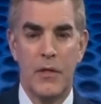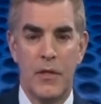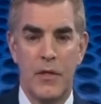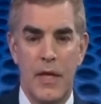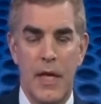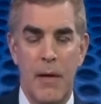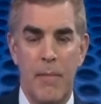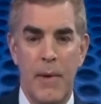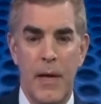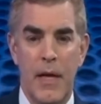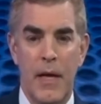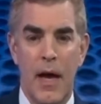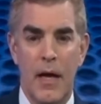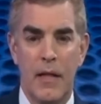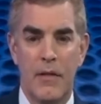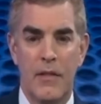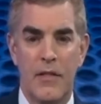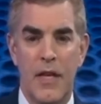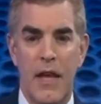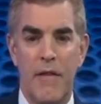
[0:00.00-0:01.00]
is keeping
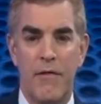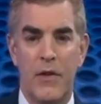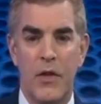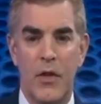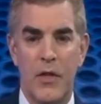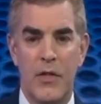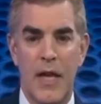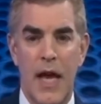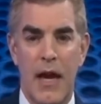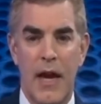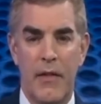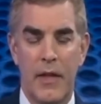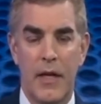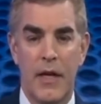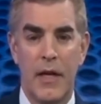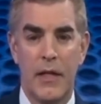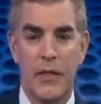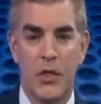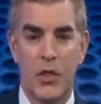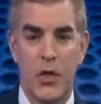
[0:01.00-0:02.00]
unsafe goods out of the
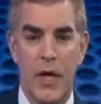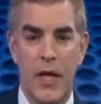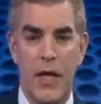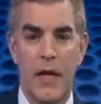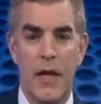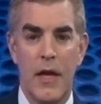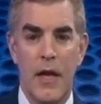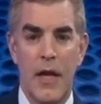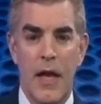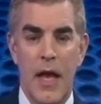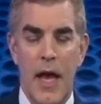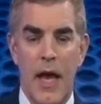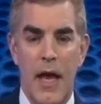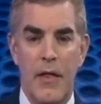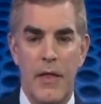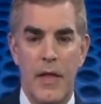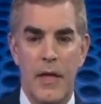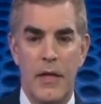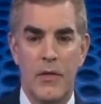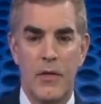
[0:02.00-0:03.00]
country
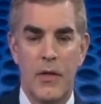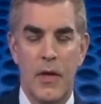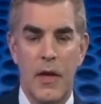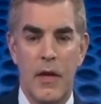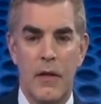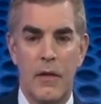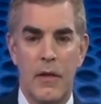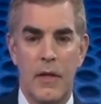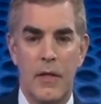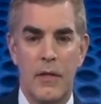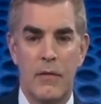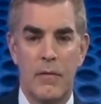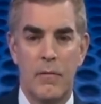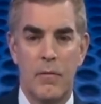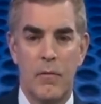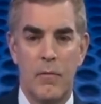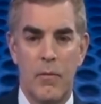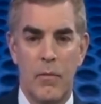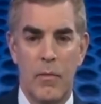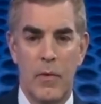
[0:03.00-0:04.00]
and these uh, these
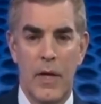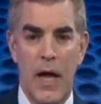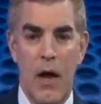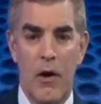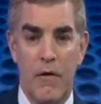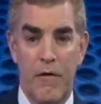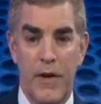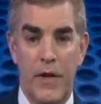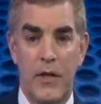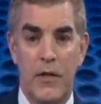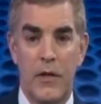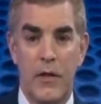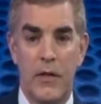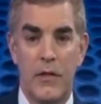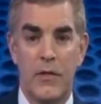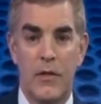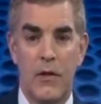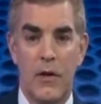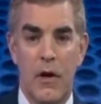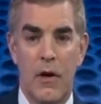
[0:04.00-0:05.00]
counterfeit
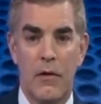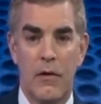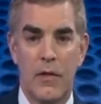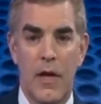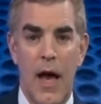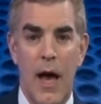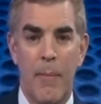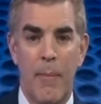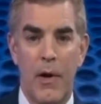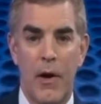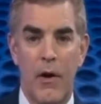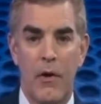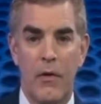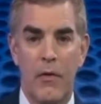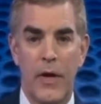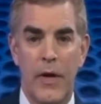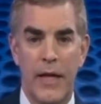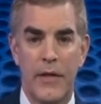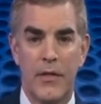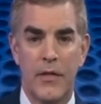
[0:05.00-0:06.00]
goods are, are, top on our
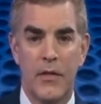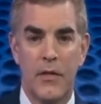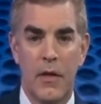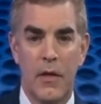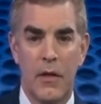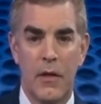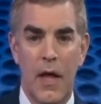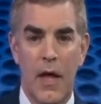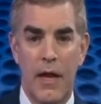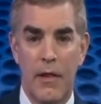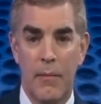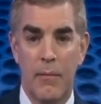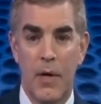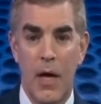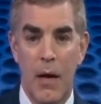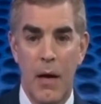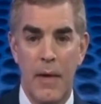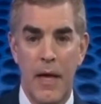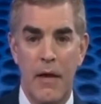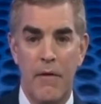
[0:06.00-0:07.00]
list a lot of them
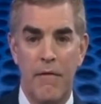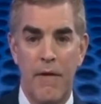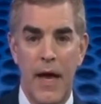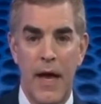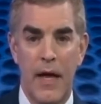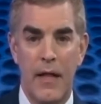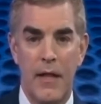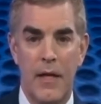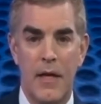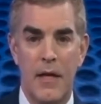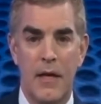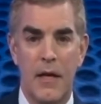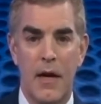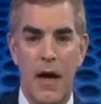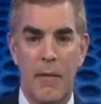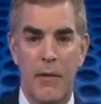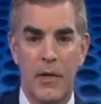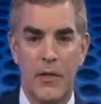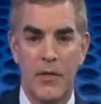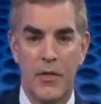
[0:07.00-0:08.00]
come in via the
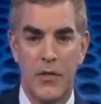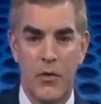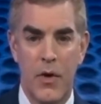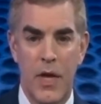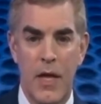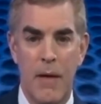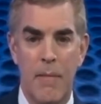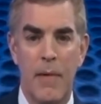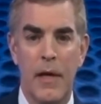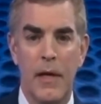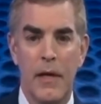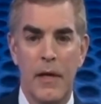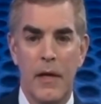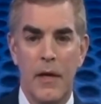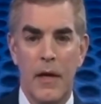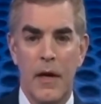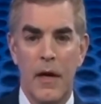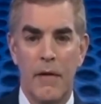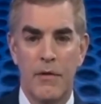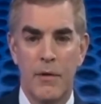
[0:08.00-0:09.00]
e-commerce stream
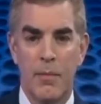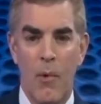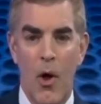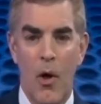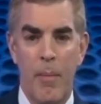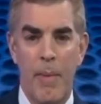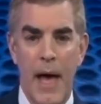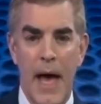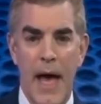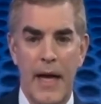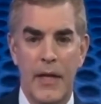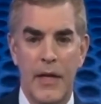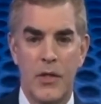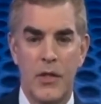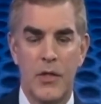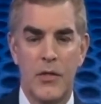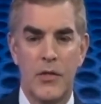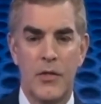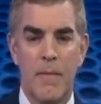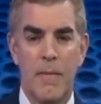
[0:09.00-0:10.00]
of small
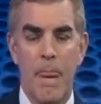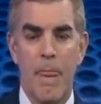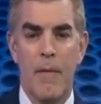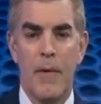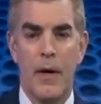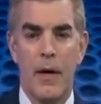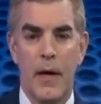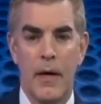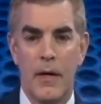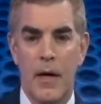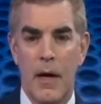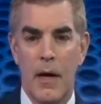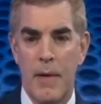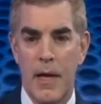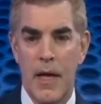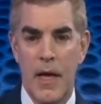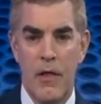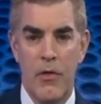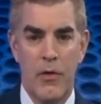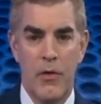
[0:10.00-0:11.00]
packages uh,
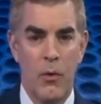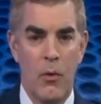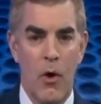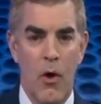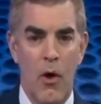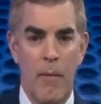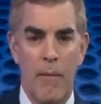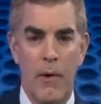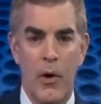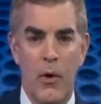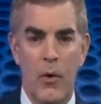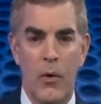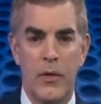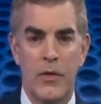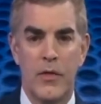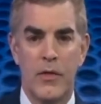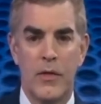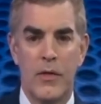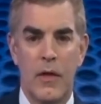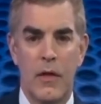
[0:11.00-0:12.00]
coming in through all
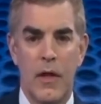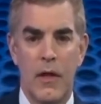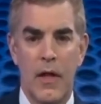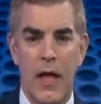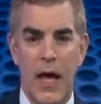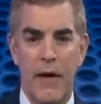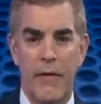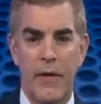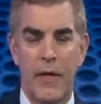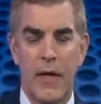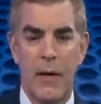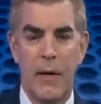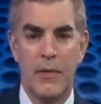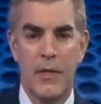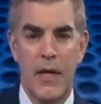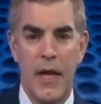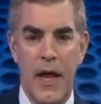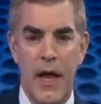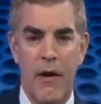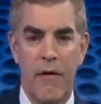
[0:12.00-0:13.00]
modes a lot of it comes
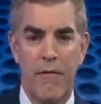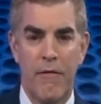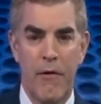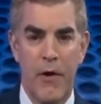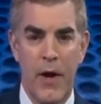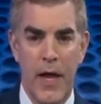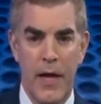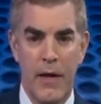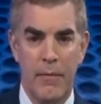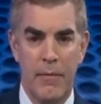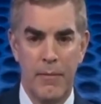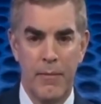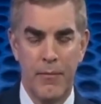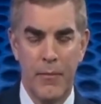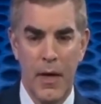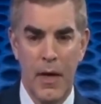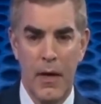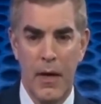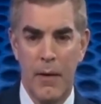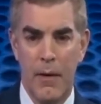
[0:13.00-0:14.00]
in air freight
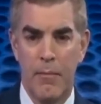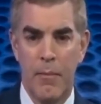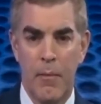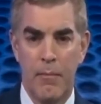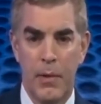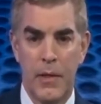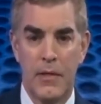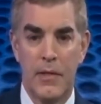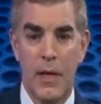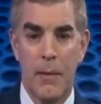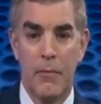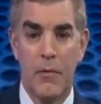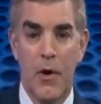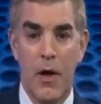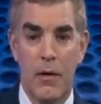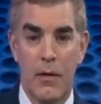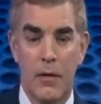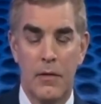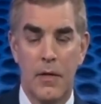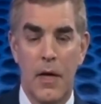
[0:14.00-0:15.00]
uh, but some
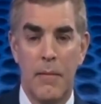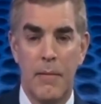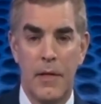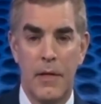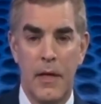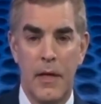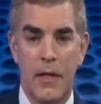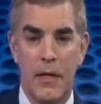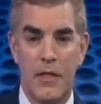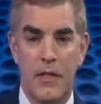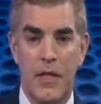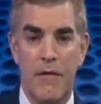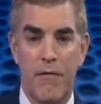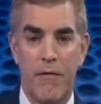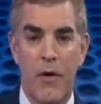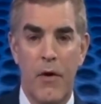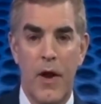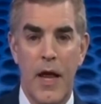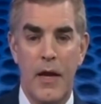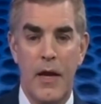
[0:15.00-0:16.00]
some in, in, sea
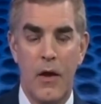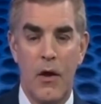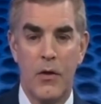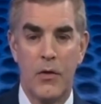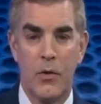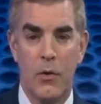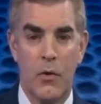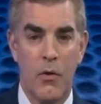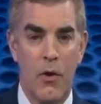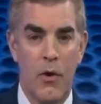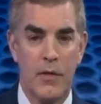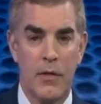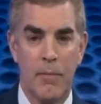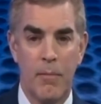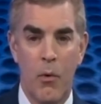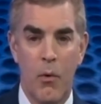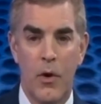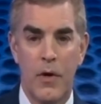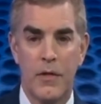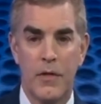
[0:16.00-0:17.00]
freight and also across the
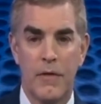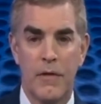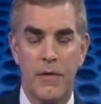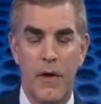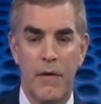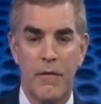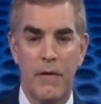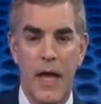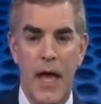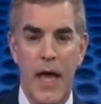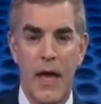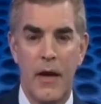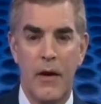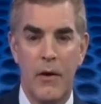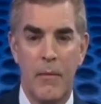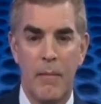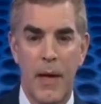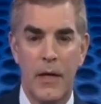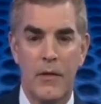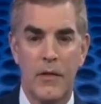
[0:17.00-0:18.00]
borders of, of Canada
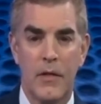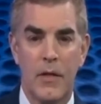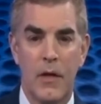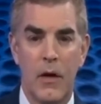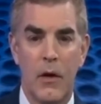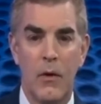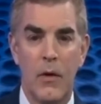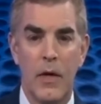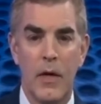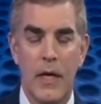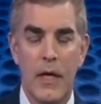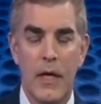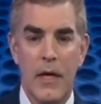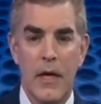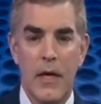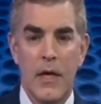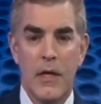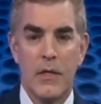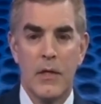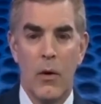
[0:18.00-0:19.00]
and Mexico.
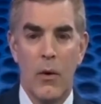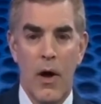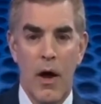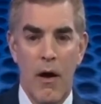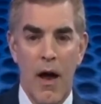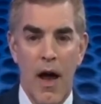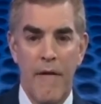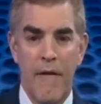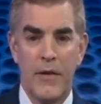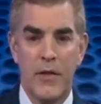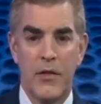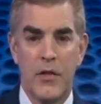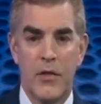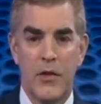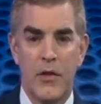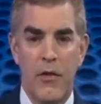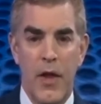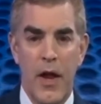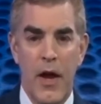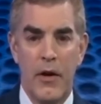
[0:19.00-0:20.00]
So our officers
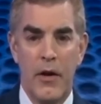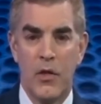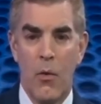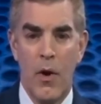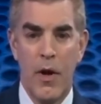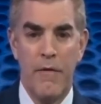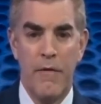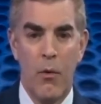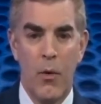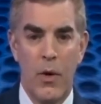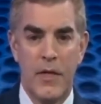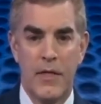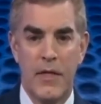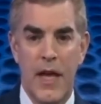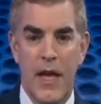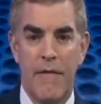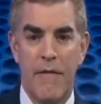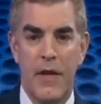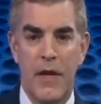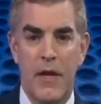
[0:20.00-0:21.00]
are there 24
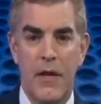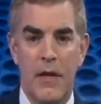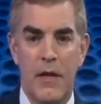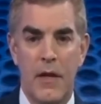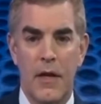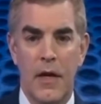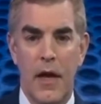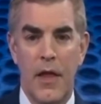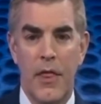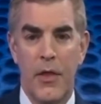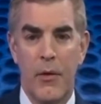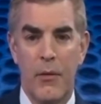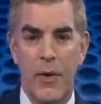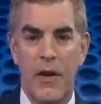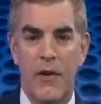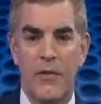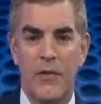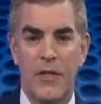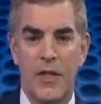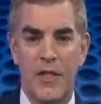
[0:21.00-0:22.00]
7, uh,
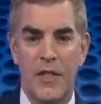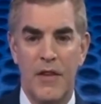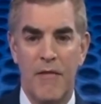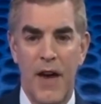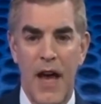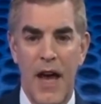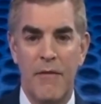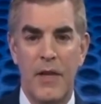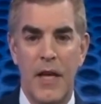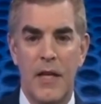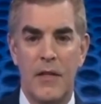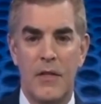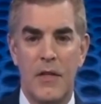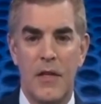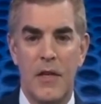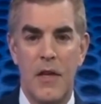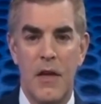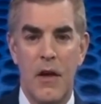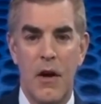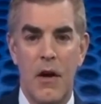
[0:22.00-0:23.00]
365 days a
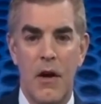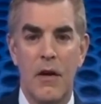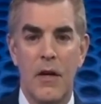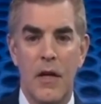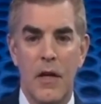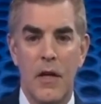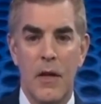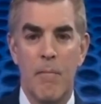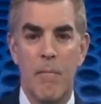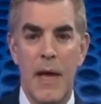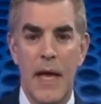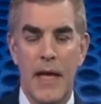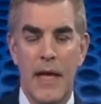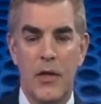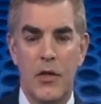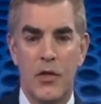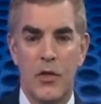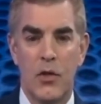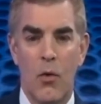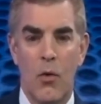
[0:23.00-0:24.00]
year, making
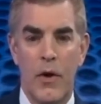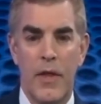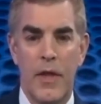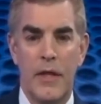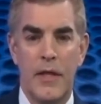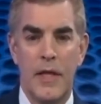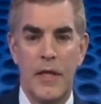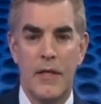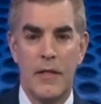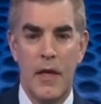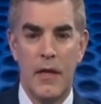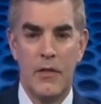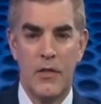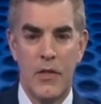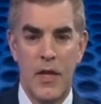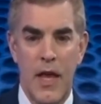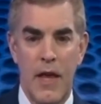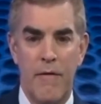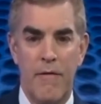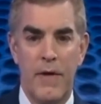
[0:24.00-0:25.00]
sure that these
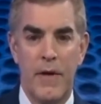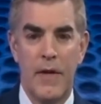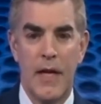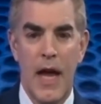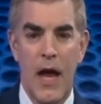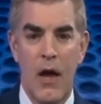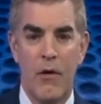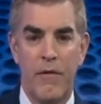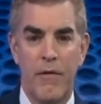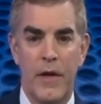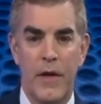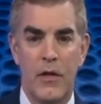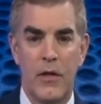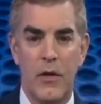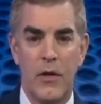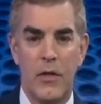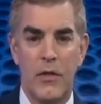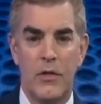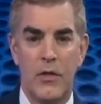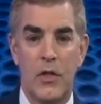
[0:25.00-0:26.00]
unsafe and counterfeit
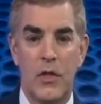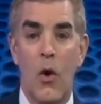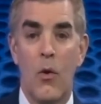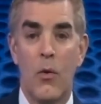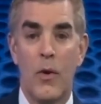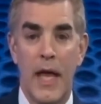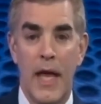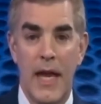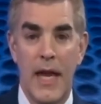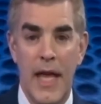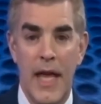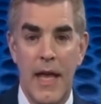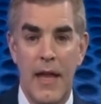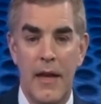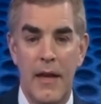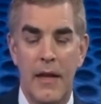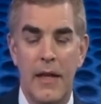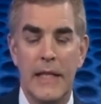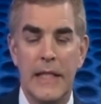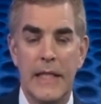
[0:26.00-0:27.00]
goods don't get
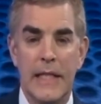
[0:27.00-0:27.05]
in.